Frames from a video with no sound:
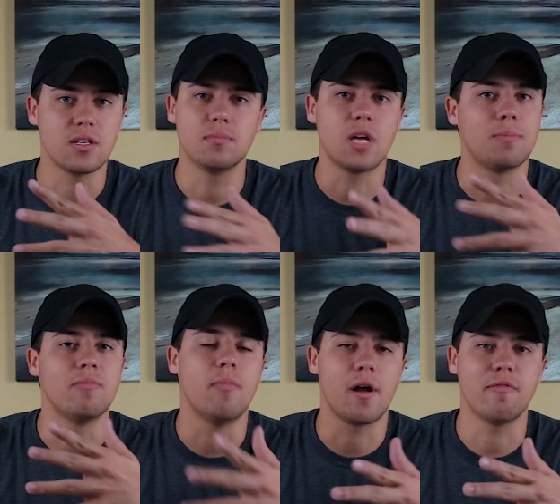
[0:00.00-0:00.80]
some type
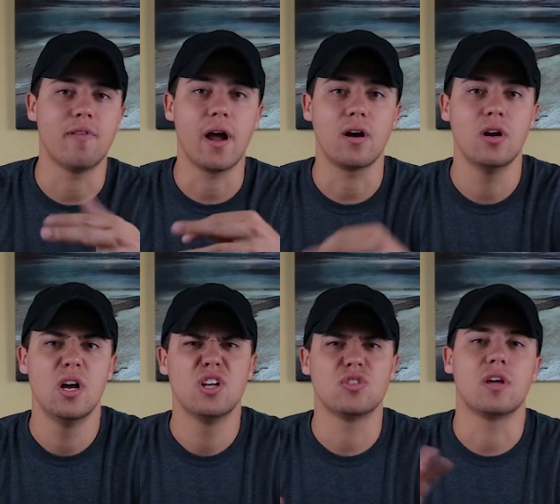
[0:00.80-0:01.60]
of modifier,
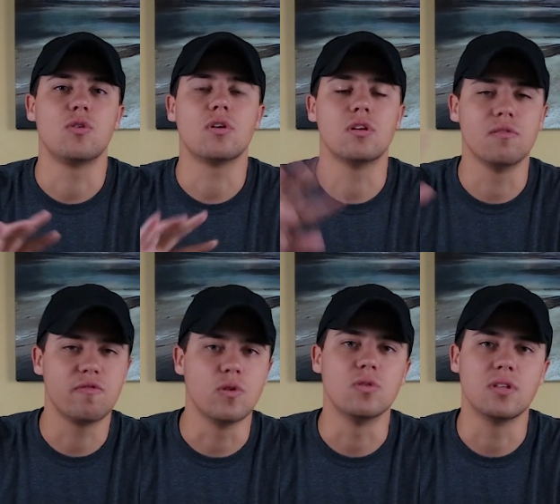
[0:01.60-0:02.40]
so that you can
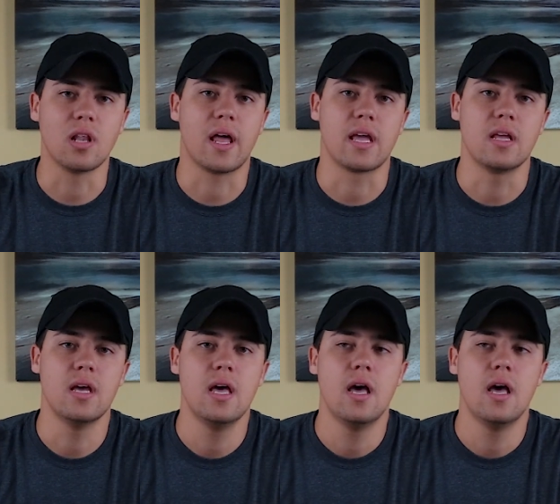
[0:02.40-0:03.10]
diffuse the light